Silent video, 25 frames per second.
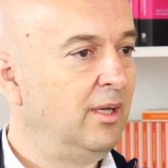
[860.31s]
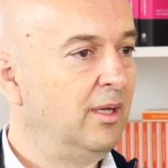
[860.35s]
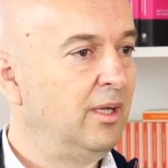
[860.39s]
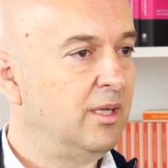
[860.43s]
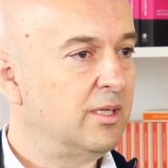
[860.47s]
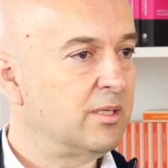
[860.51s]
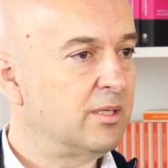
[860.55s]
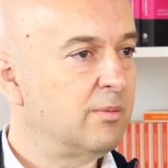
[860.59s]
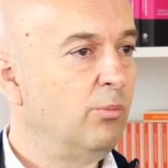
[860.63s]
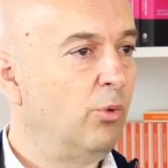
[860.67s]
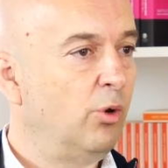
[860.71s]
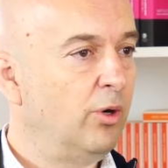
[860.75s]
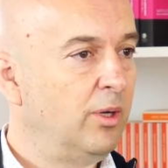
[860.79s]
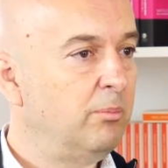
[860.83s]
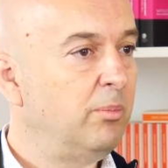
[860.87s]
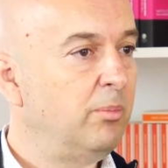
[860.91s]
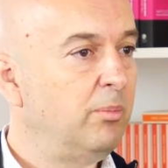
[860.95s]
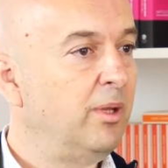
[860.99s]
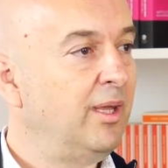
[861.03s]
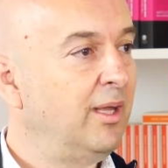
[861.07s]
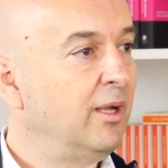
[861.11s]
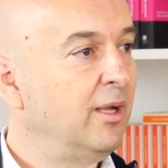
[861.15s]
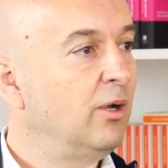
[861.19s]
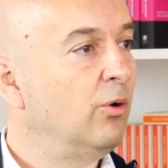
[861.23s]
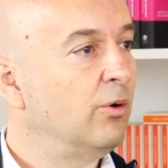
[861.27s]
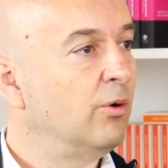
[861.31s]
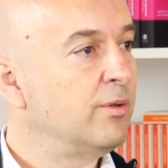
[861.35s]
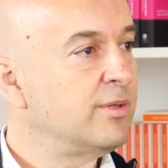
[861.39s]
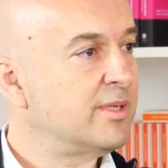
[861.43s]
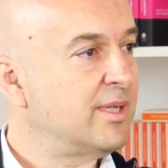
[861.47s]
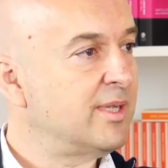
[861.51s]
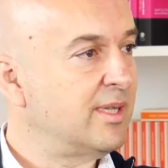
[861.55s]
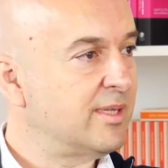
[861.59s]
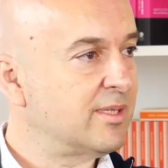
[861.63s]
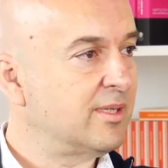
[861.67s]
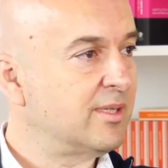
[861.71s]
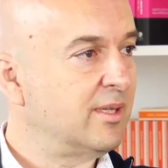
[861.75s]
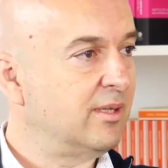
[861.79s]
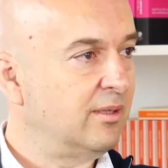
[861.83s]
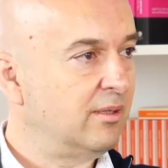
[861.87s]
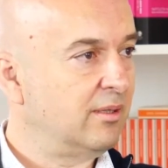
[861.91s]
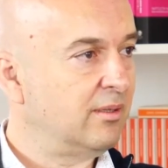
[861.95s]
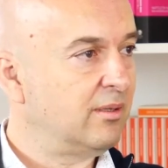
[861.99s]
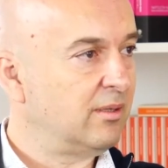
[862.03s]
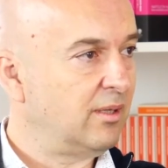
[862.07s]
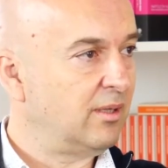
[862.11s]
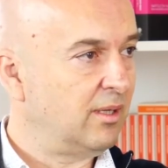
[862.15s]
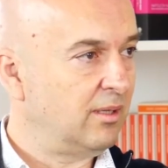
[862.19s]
It's more in being consistent,